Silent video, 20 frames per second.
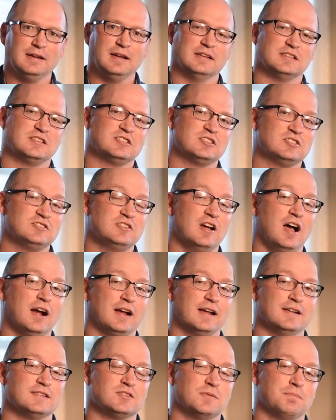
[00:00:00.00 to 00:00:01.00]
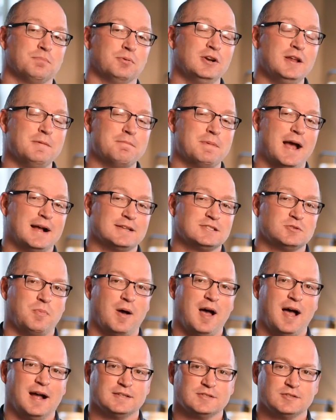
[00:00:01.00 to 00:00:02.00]
get stuck in some pretty bad
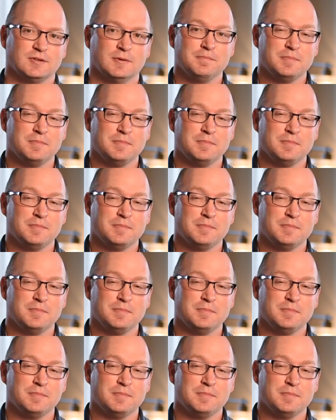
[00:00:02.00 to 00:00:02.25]
spots.